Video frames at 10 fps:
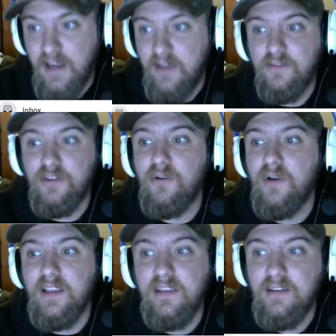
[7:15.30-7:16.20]
have no
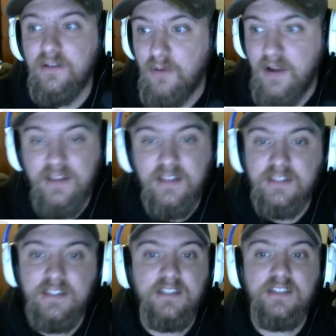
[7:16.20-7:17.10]
idea why
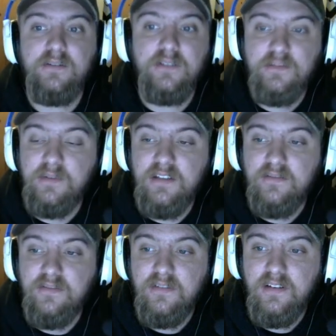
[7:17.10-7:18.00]
this is so
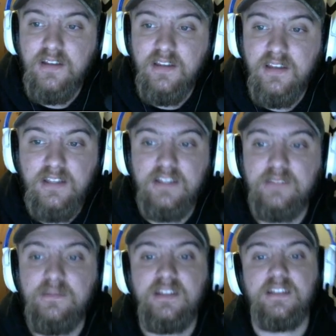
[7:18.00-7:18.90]
expensive. Like, it
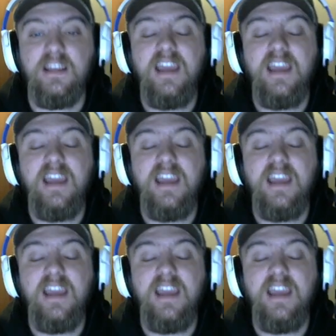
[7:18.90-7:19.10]
doesn't make sense.